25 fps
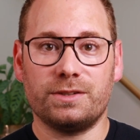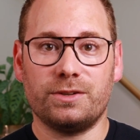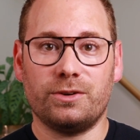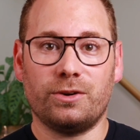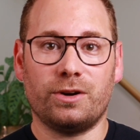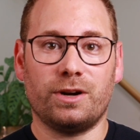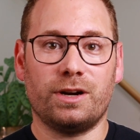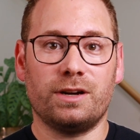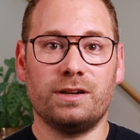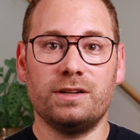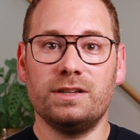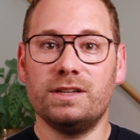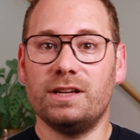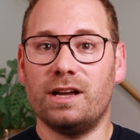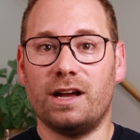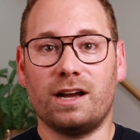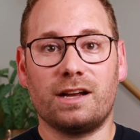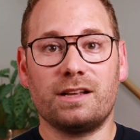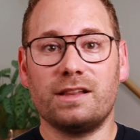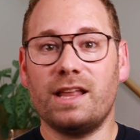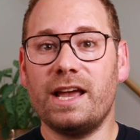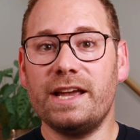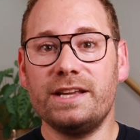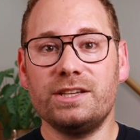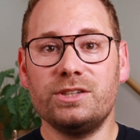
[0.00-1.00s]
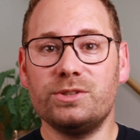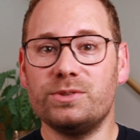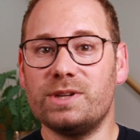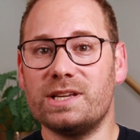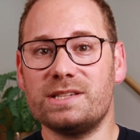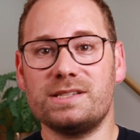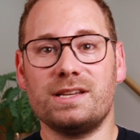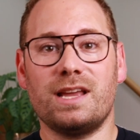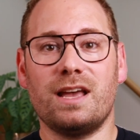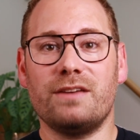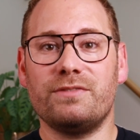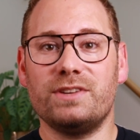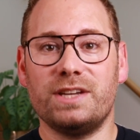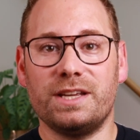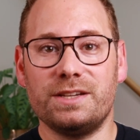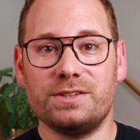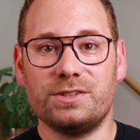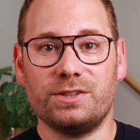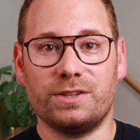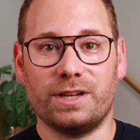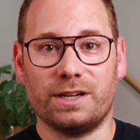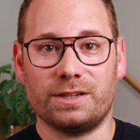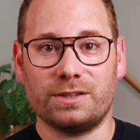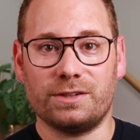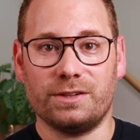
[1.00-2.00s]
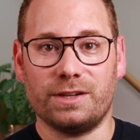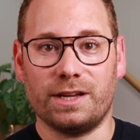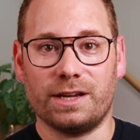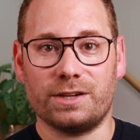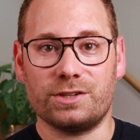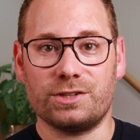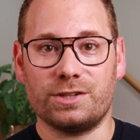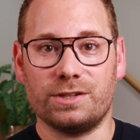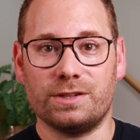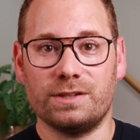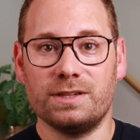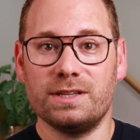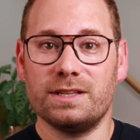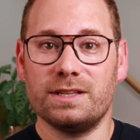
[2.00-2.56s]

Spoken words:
or a client who doesn't have an internet connection.